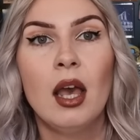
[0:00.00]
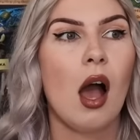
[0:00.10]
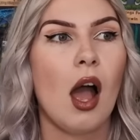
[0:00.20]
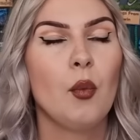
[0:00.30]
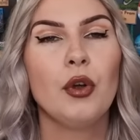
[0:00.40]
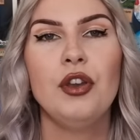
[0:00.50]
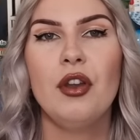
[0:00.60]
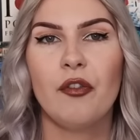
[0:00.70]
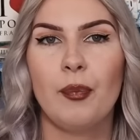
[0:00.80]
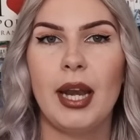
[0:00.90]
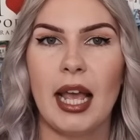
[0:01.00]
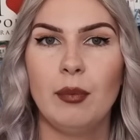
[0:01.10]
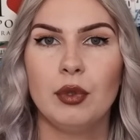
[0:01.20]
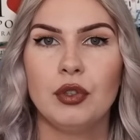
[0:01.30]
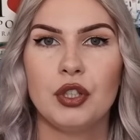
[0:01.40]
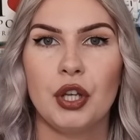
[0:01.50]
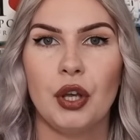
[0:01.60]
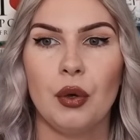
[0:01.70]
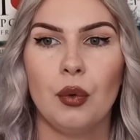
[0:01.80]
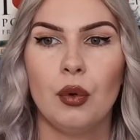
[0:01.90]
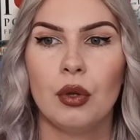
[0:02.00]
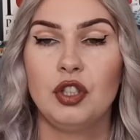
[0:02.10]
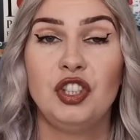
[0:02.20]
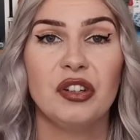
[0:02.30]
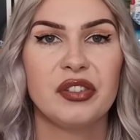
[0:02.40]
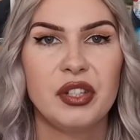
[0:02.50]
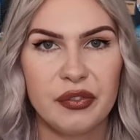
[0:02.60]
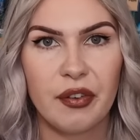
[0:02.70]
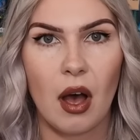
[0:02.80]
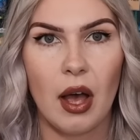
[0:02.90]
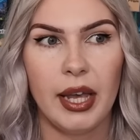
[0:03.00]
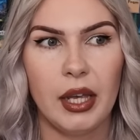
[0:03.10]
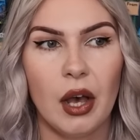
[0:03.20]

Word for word: I wouldn't have been able to justify